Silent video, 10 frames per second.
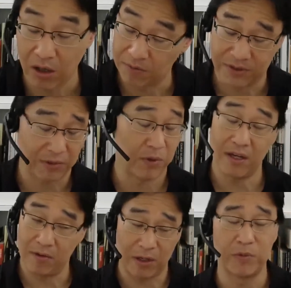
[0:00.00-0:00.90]
I'll say,
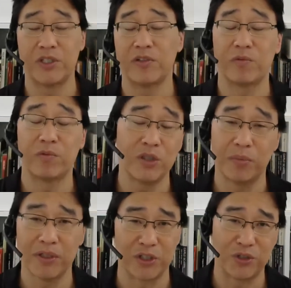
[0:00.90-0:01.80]
wait, hey, when you
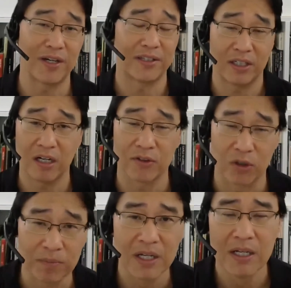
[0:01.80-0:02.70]
build it, you got the
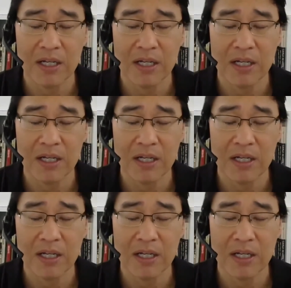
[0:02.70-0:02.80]
cover.